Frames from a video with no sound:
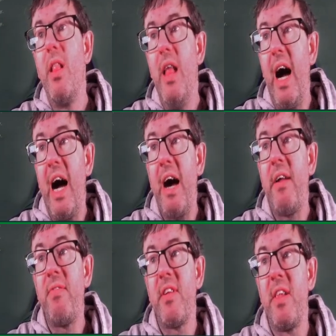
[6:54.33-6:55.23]

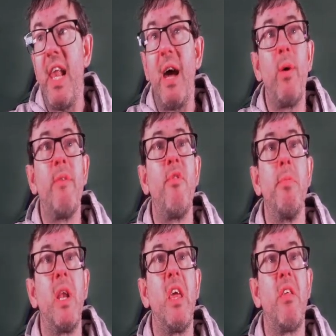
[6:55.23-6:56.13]
And now
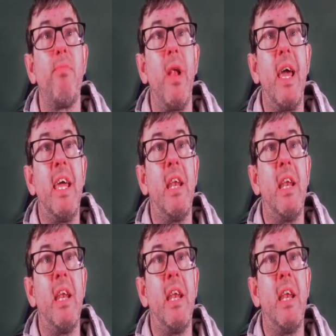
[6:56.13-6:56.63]
everybody is playing in a